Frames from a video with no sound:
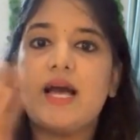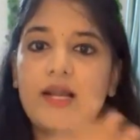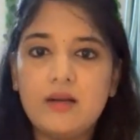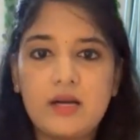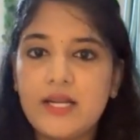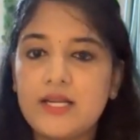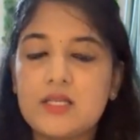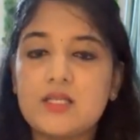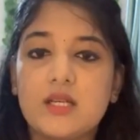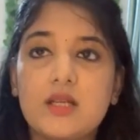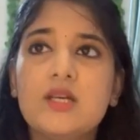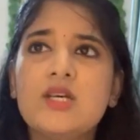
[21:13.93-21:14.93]
and
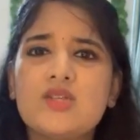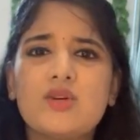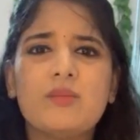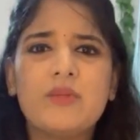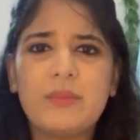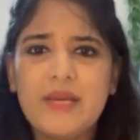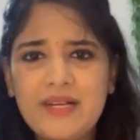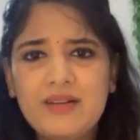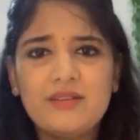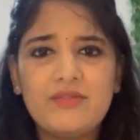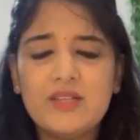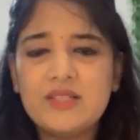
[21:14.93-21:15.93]
INICT. So the
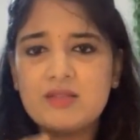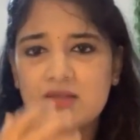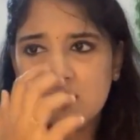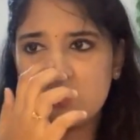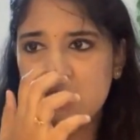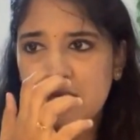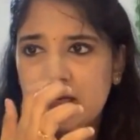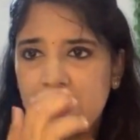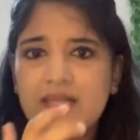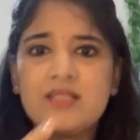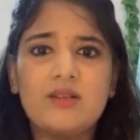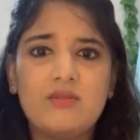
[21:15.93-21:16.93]
main difference is that
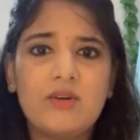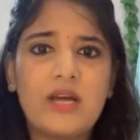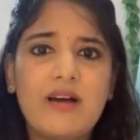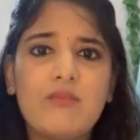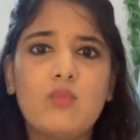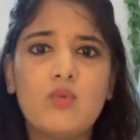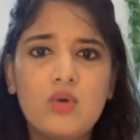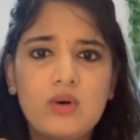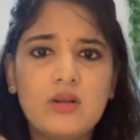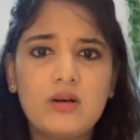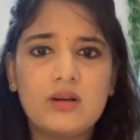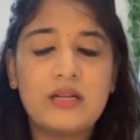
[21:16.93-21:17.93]
INICT would have more